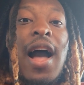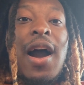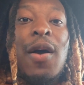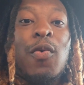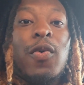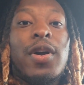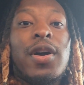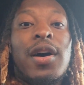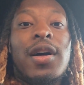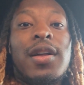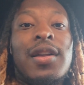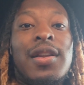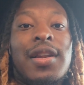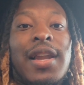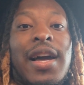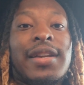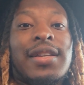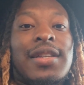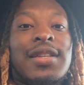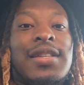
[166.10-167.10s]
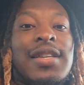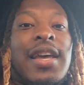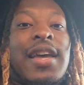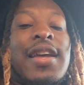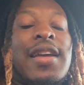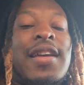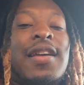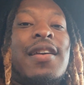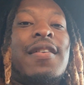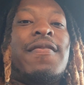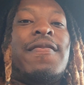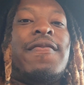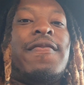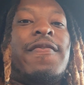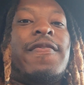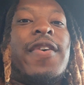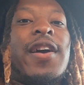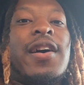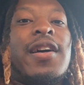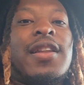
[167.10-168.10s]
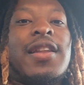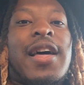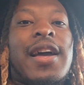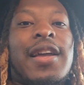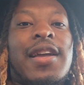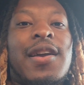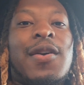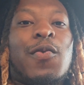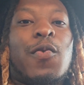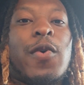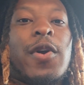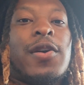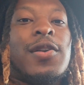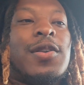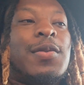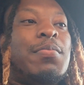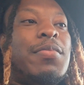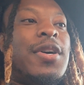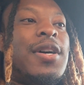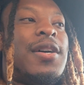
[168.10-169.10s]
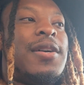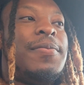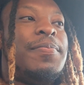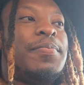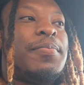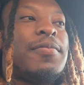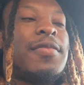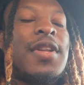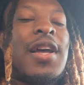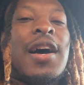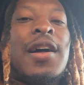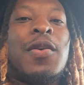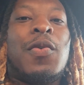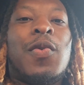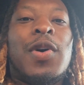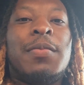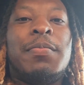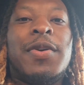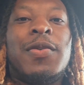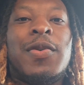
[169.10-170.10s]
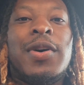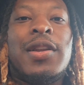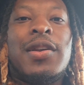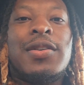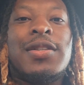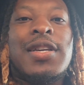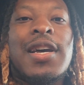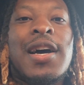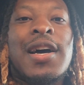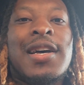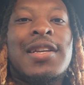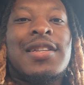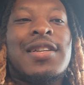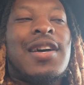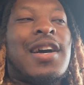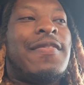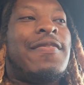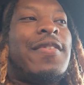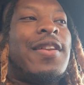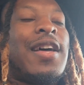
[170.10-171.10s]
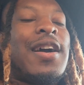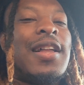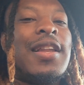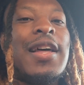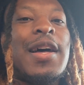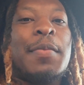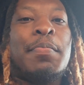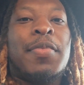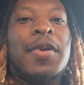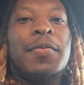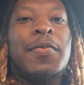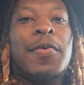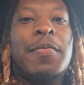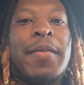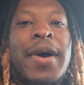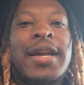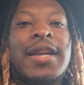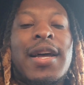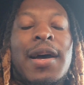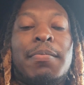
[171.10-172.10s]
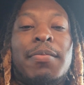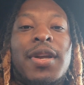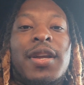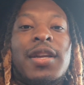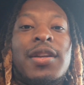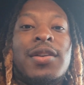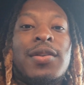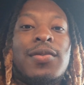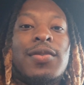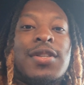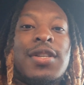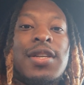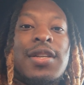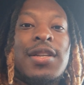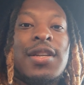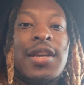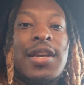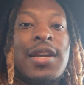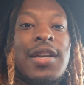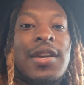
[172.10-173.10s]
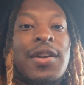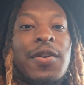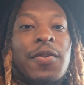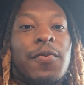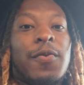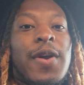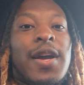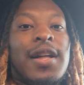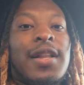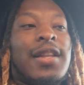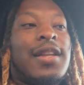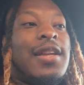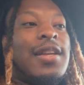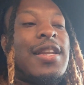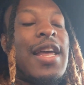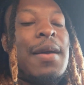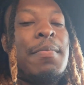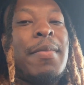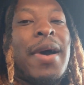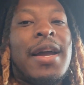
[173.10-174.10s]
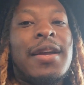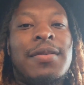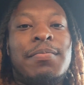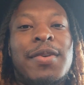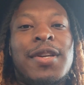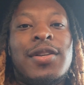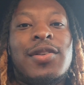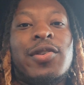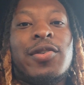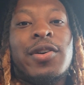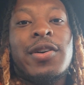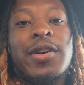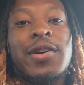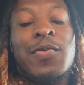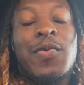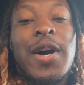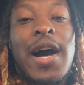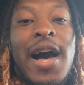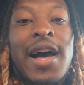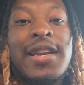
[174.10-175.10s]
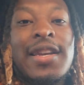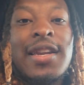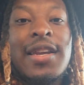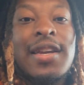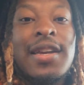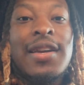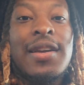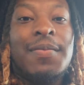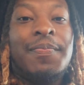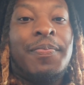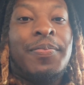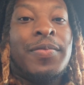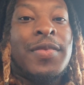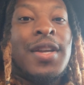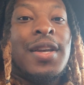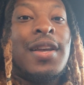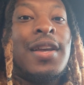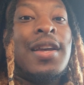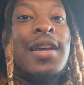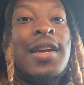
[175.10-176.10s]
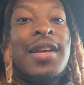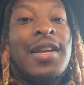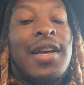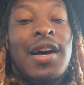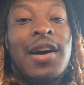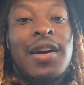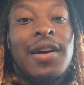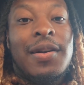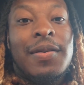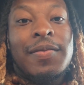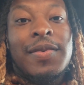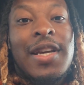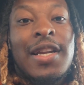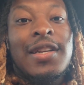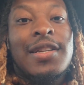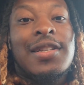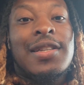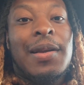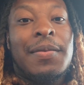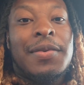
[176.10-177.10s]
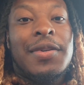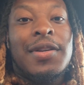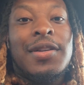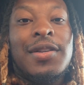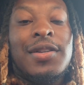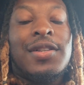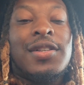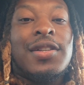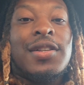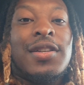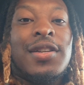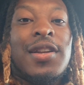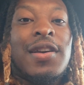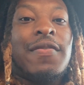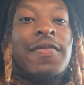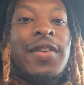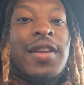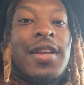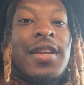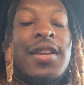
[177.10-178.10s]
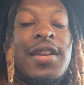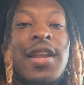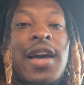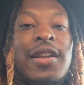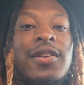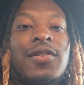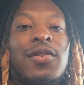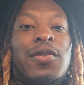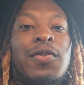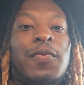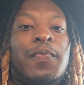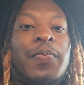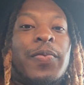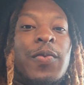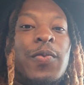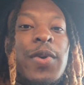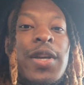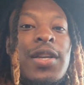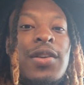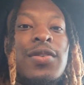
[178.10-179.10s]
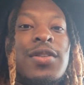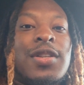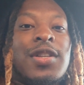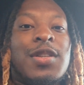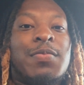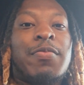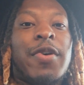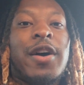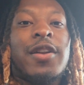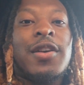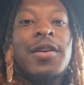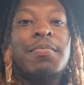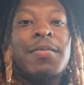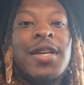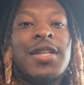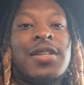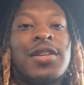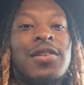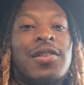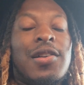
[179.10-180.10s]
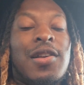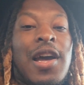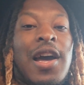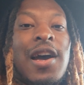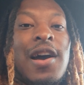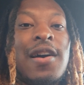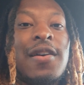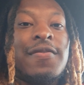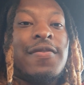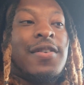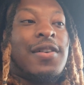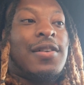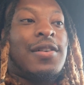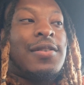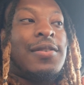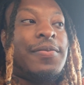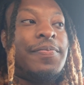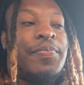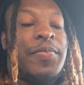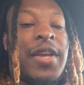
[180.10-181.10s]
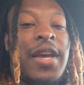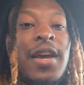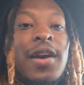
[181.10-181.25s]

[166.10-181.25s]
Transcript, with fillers: I will like to say it felt like it worked, but I don't want to be one of those guys because I feel like a lot of people might not be using it correctly. They might be doing what I did. Um, that is something you should definitely not do when using this product. Make sure you have um,